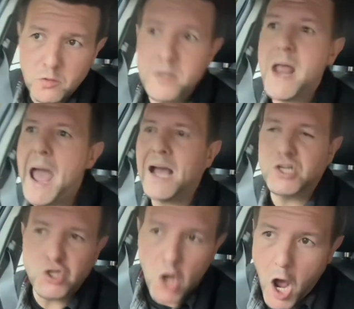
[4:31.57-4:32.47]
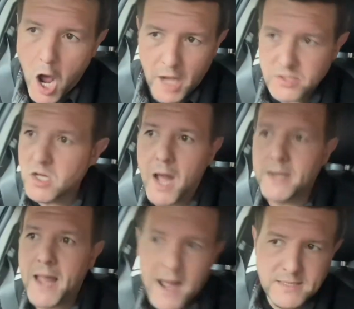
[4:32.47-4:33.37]
Nashaw. It's not
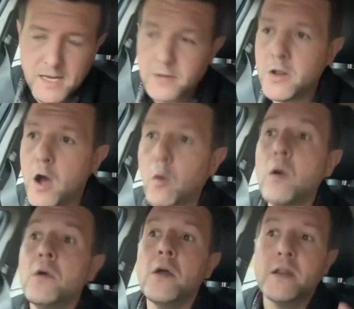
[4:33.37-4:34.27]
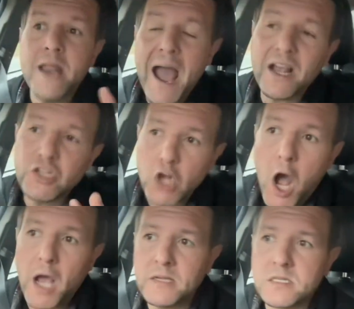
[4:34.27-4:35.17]
NASA. No,
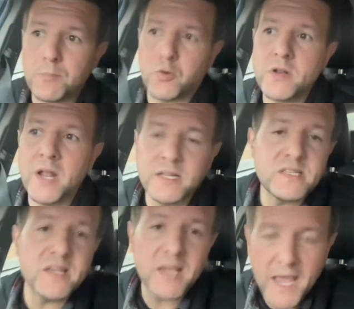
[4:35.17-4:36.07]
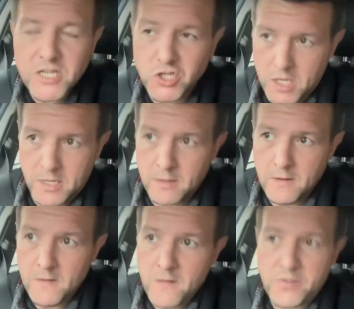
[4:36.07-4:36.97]
Nashaw is the pronunciation.
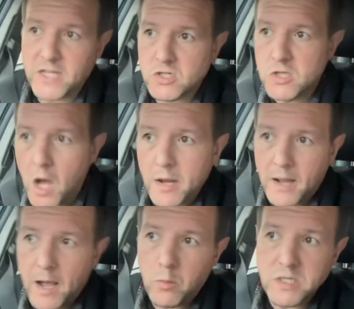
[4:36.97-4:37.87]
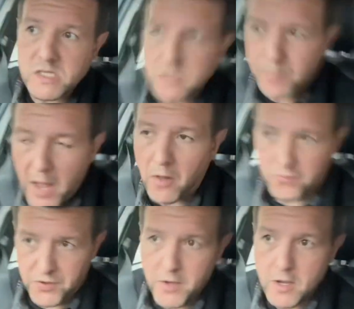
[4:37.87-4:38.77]
That's not how it's spelled.
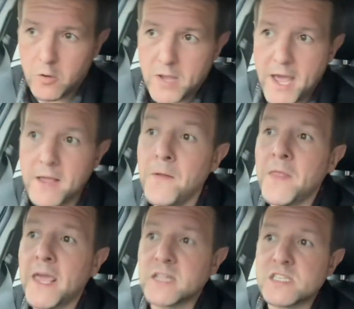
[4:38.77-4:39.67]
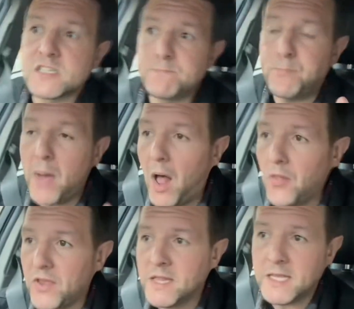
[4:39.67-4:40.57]
Okay, it's spelled
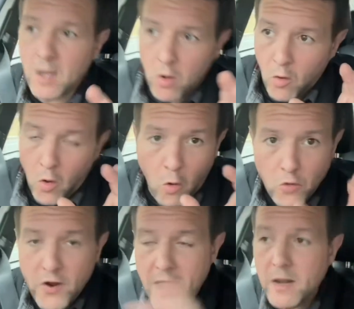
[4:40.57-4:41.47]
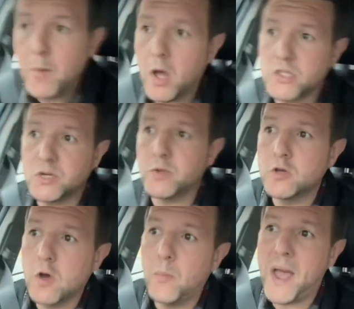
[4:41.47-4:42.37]
in the older etymology. When you
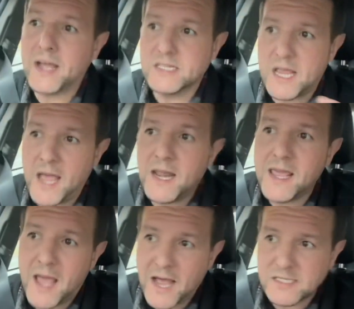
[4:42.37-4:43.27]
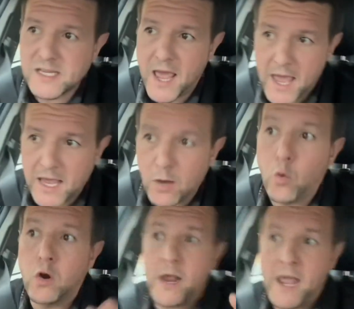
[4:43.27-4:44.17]
go back, it's NASA
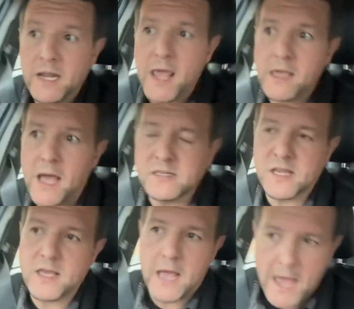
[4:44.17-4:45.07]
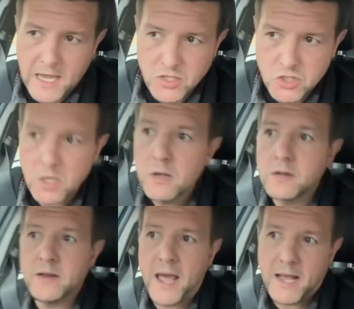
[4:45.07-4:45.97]
or Nasash,
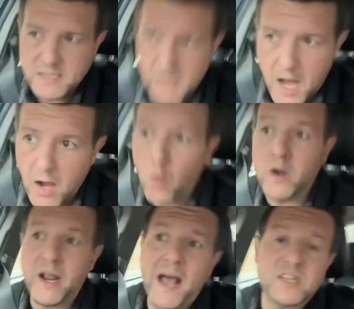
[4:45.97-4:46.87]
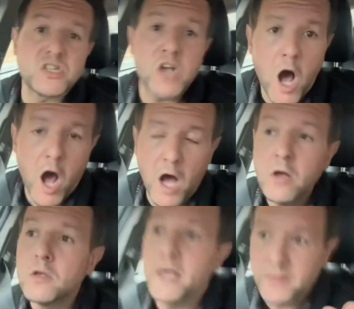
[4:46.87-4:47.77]
NASA or Nassau,
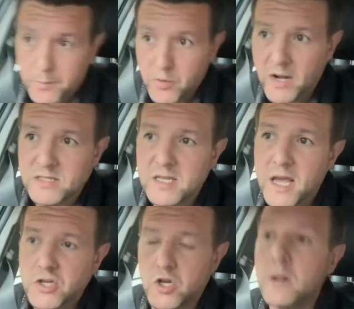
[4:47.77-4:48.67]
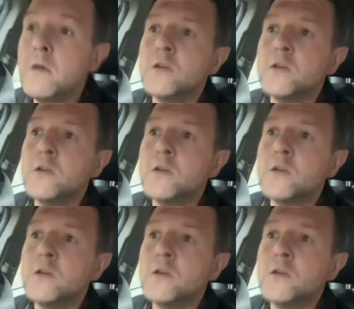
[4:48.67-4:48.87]
the pronunciation.